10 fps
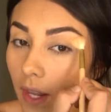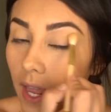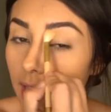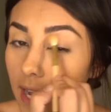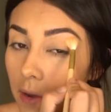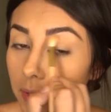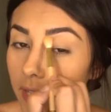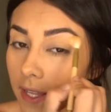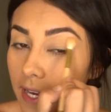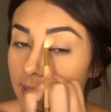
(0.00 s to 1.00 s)
And I
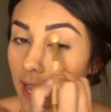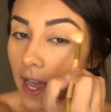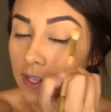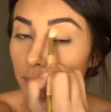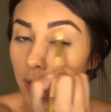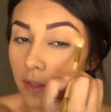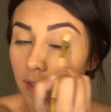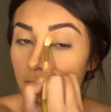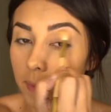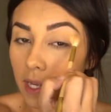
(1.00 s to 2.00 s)
really liked that as well. The
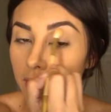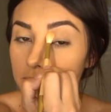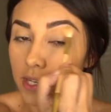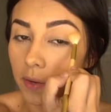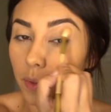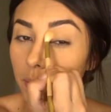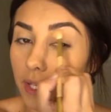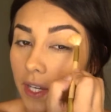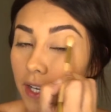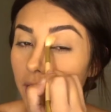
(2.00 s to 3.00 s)
lip colors in it were
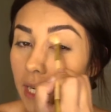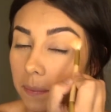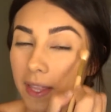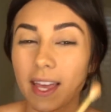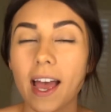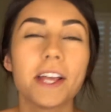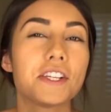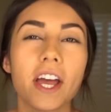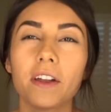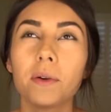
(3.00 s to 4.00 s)
really good, but the
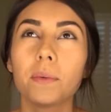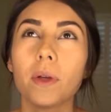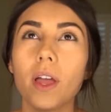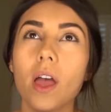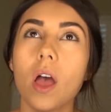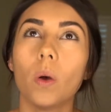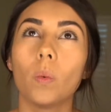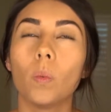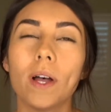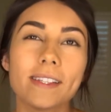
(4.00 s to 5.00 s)
eyeshadow
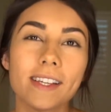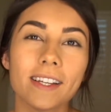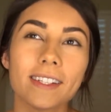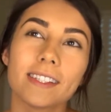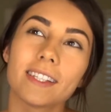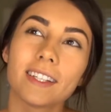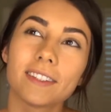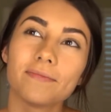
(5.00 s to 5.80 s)
wasn't,